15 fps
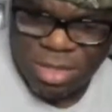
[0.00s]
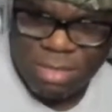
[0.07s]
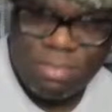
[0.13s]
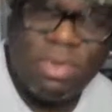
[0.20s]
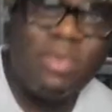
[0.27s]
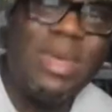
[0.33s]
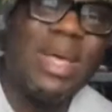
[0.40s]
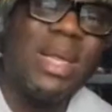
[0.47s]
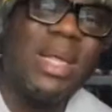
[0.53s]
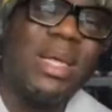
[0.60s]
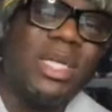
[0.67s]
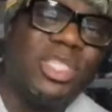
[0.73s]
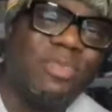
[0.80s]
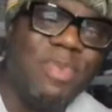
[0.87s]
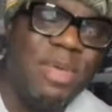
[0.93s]
Man, we got
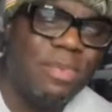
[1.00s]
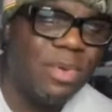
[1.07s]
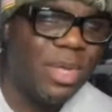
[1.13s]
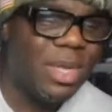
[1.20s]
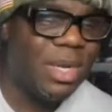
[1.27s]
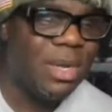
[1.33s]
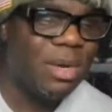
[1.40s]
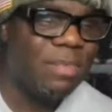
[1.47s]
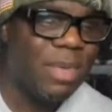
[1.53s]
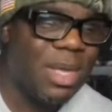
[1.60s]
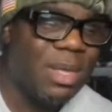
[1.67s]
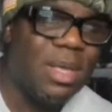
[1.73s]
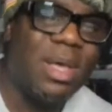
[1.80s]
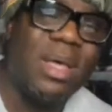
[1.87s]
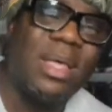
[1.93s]
100 people in here,
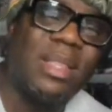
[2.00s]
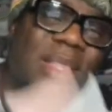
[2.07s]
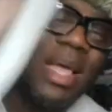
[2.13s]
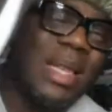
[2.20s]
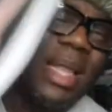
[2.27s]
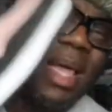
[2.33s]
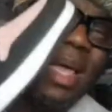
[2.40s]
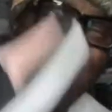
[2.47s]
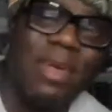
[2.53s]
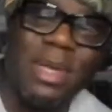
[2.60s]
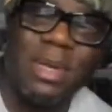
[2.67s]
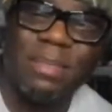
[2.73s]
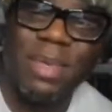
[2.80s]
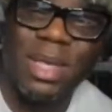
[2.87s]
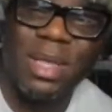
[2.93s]
man. Y'all hit that like
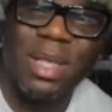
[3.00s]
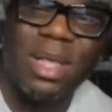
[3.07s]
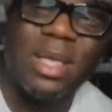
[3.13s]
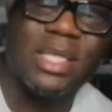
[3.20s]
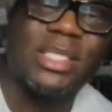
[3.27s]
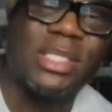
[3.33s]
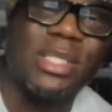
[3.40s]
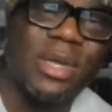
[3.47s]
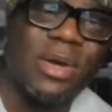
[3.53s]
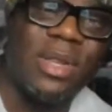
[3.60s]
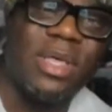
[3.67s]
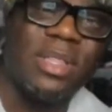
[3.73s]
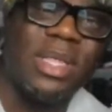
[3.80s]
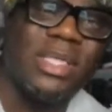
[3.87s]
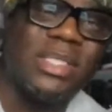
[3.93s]
button, man. August
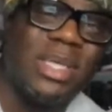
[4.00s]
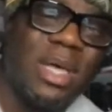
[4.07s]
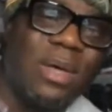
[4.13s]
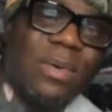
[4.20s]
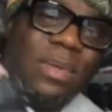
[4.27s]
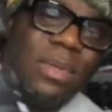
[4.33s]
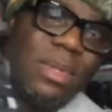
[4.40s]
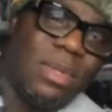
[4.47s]
30th. Let's go.